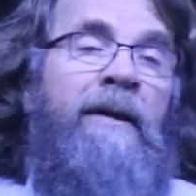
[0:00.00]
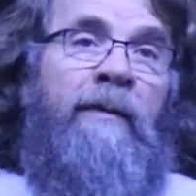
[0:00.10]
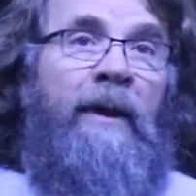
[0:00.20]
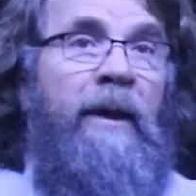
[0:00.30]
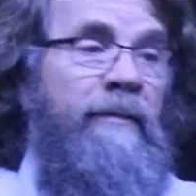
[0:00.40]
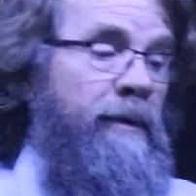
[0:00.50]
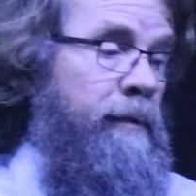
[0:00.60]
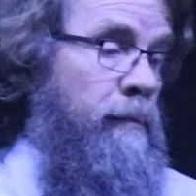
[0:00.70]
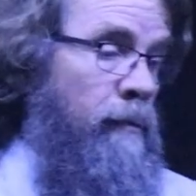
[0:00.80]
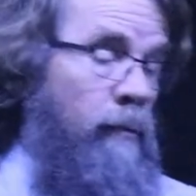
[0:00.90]
then we'd have
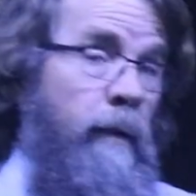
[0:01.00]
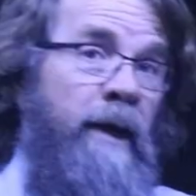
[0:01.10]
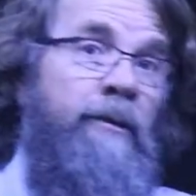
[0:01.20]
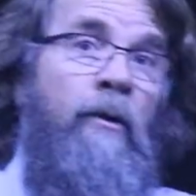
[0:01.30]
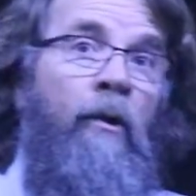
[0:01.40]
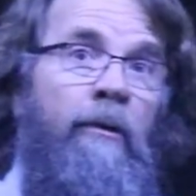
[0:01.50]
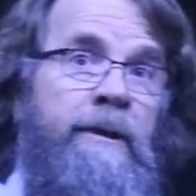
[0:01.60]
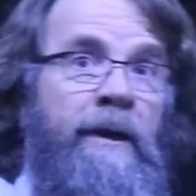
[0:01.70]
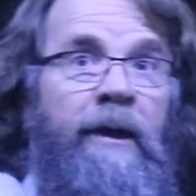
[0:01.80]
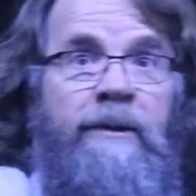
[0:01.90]
to raise our order
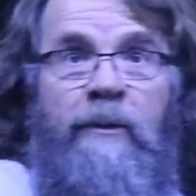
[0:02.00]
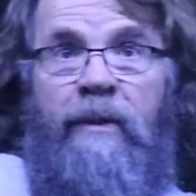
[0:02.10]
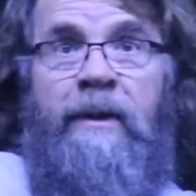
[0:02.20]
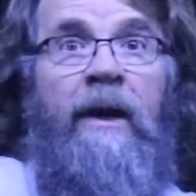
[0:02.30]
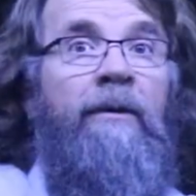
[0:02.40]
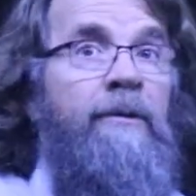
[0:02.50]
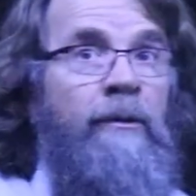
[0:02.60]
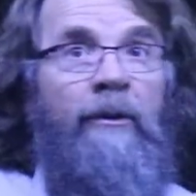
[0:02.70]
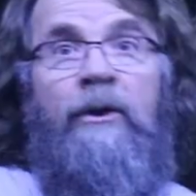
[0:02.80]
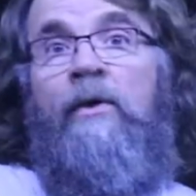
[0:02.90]
size to
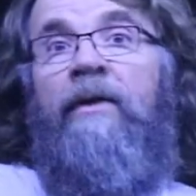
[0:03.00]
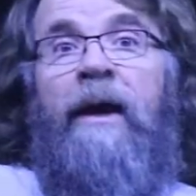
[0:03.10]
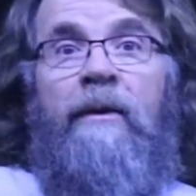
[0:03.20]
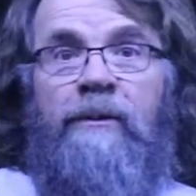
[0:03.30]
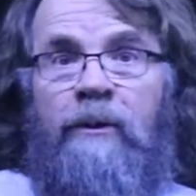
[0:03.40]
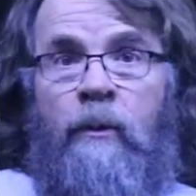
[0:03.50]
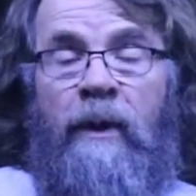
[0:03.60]
1,000 or 2,000 or